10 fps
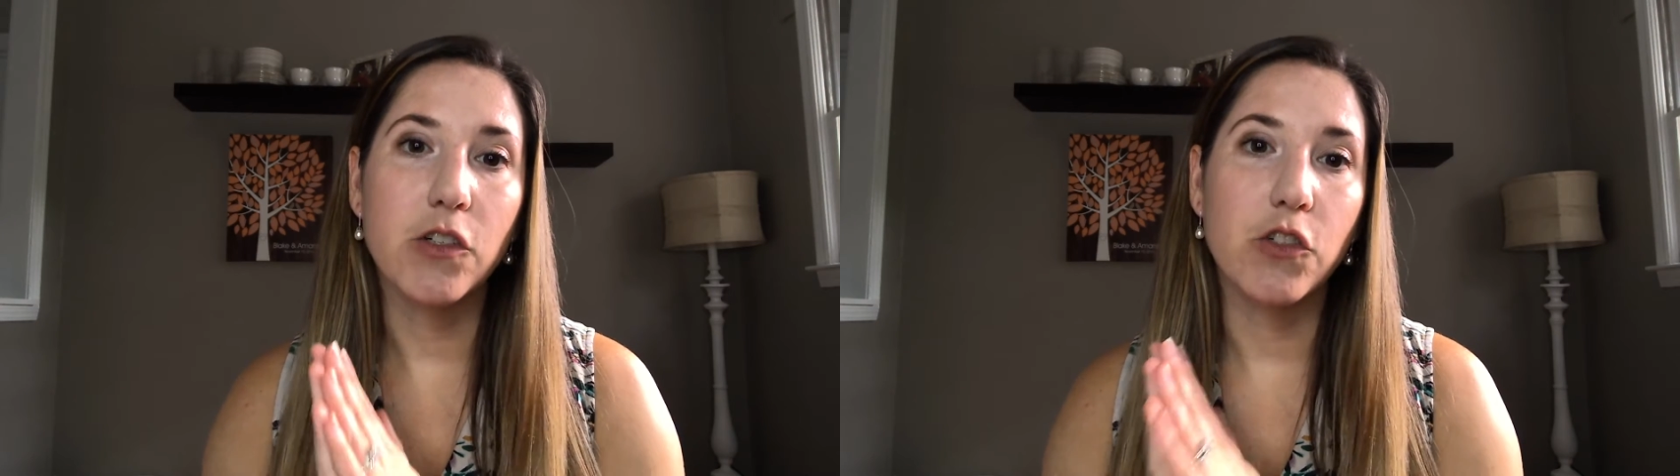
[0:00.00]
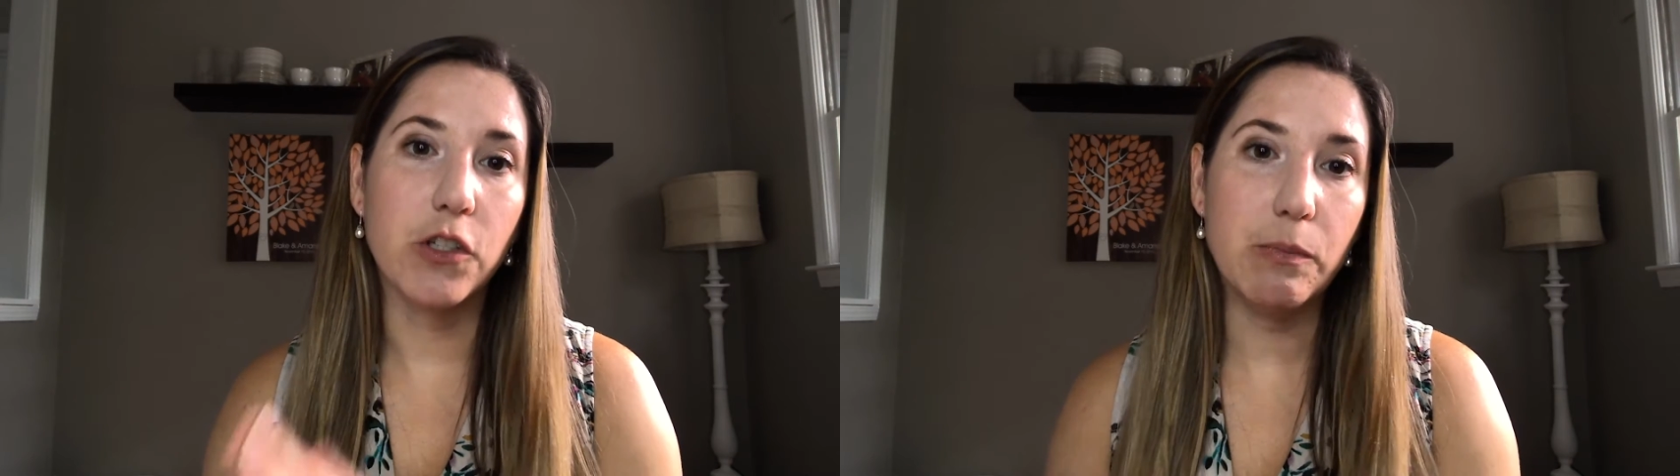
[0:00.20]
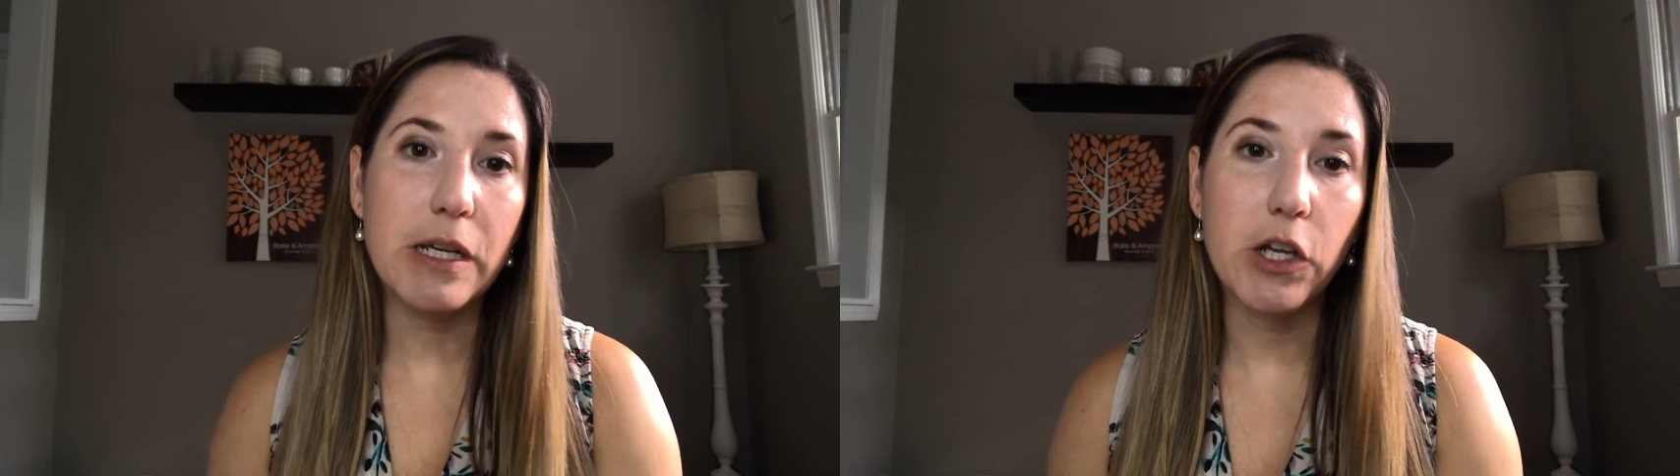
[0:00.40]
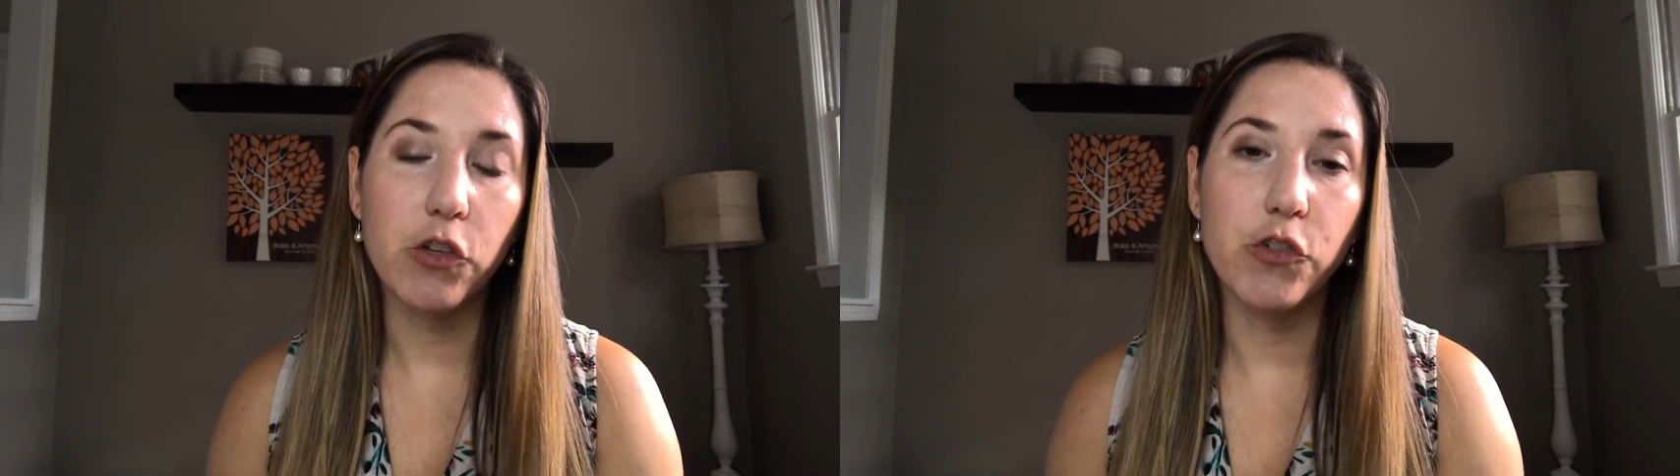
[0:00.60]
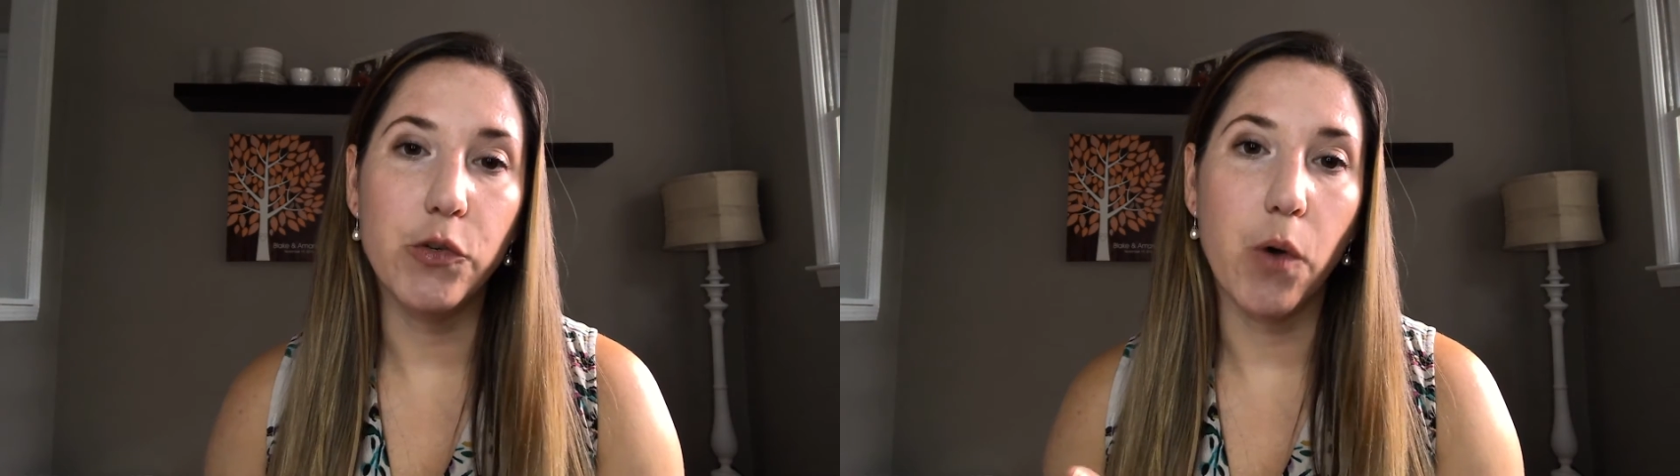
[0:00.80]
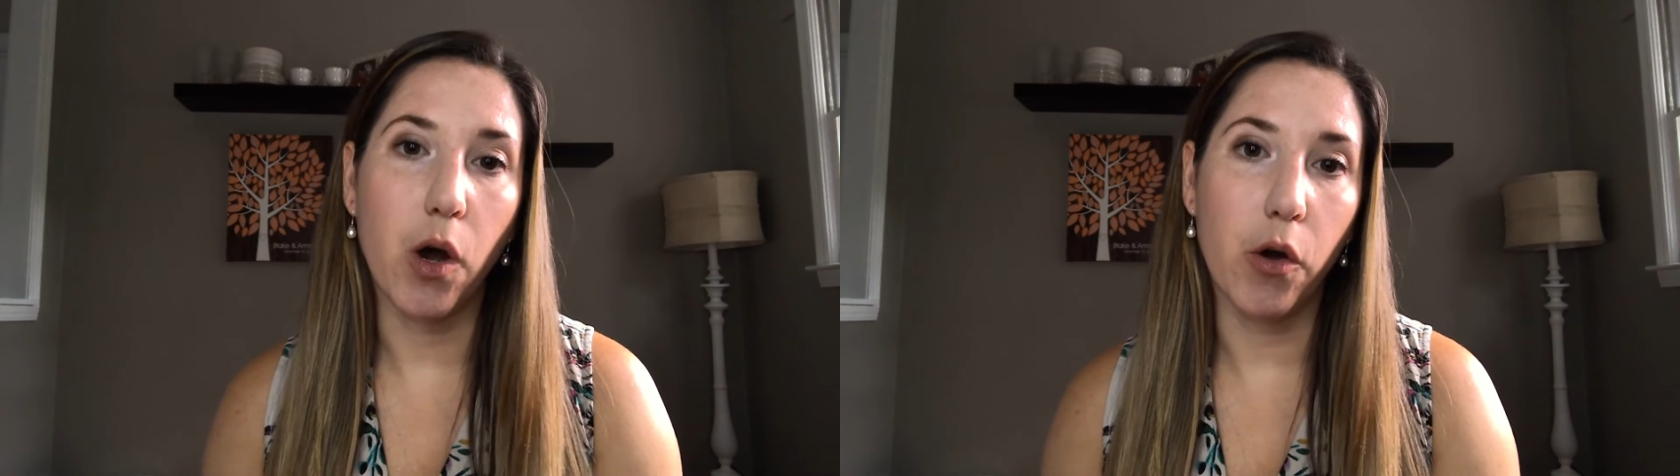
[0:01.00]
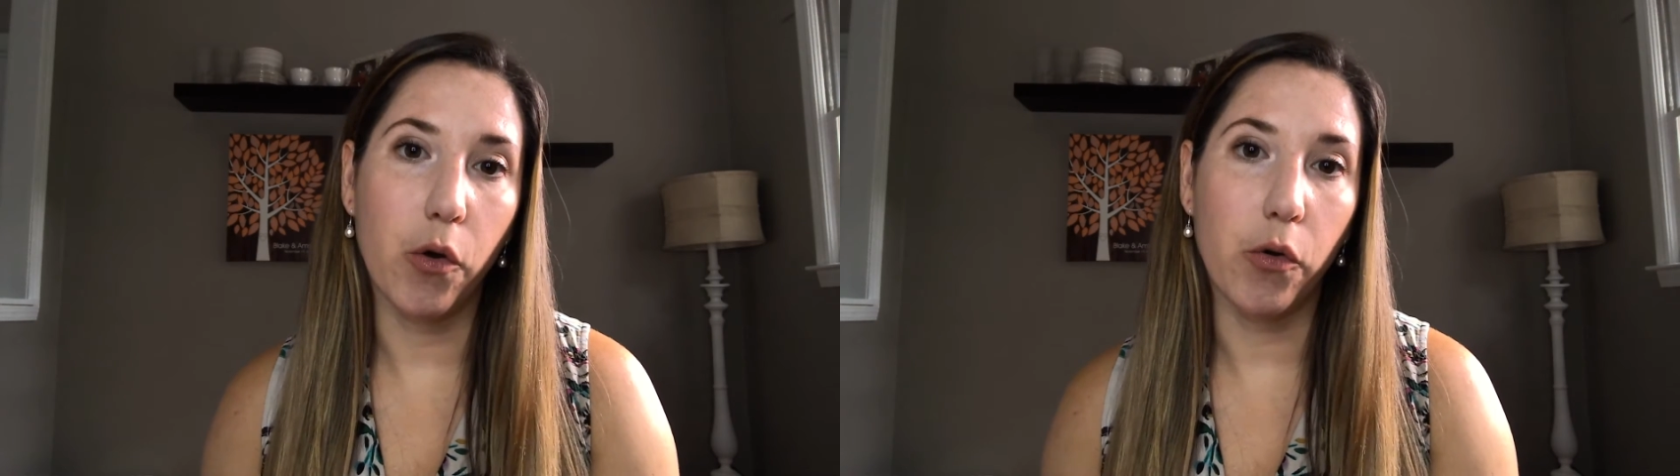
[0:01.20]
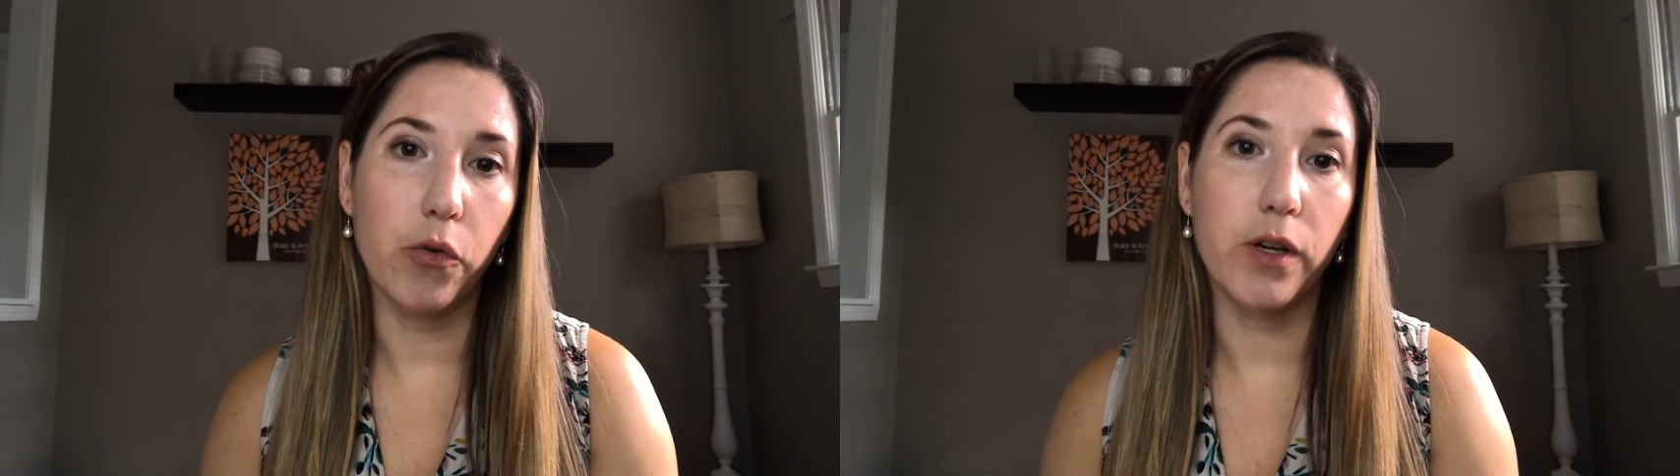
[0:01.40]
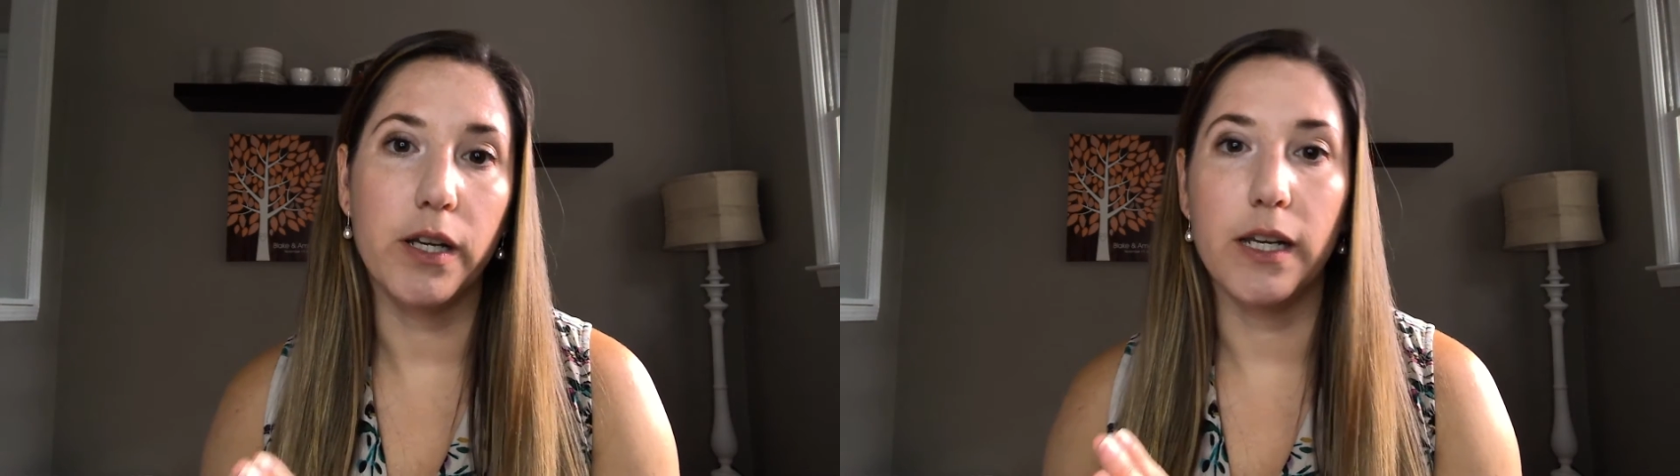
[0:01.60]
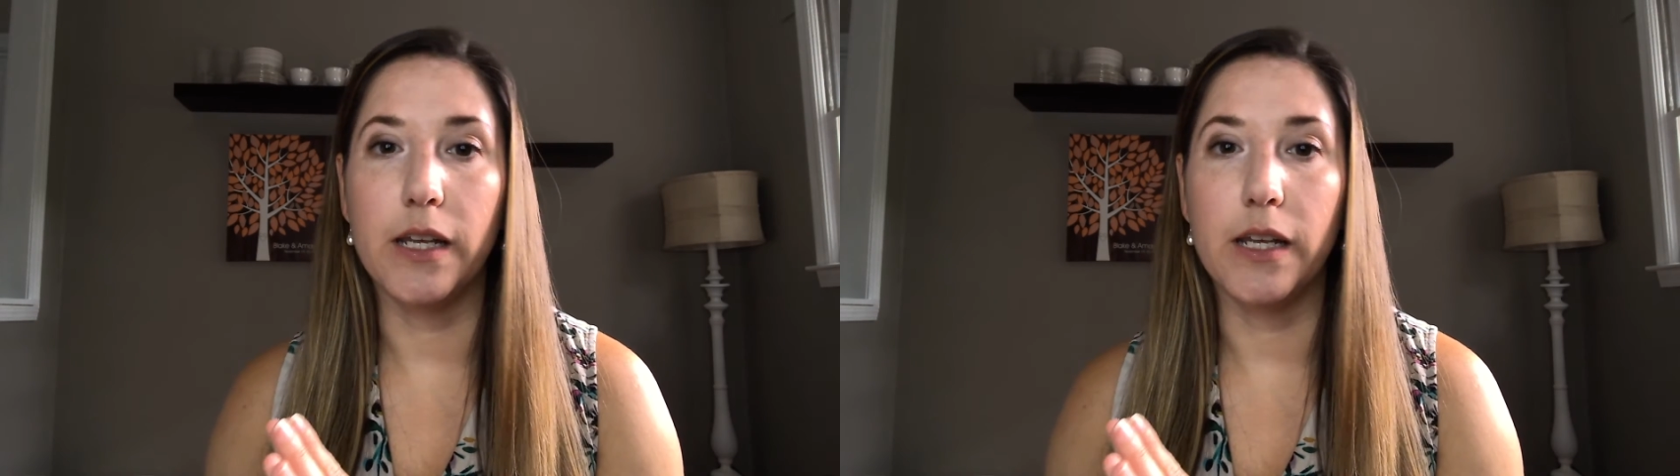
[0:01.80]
just because you own